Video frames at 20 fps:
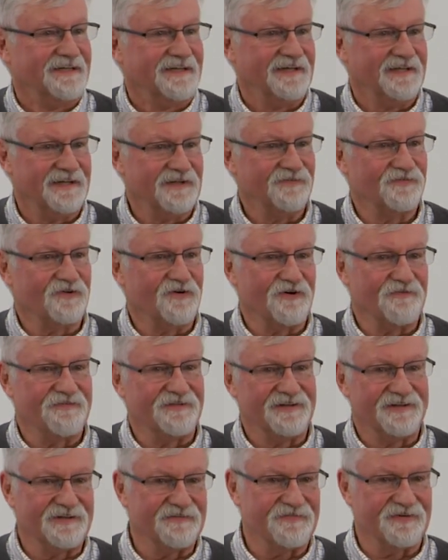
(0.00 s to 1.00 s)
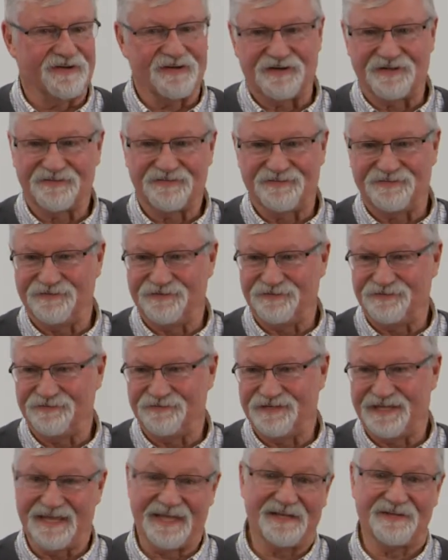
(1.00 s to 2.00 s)
is often difficult to
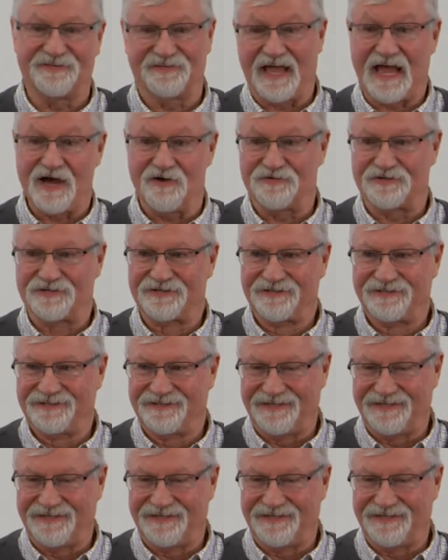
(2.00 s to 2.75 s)
get us out.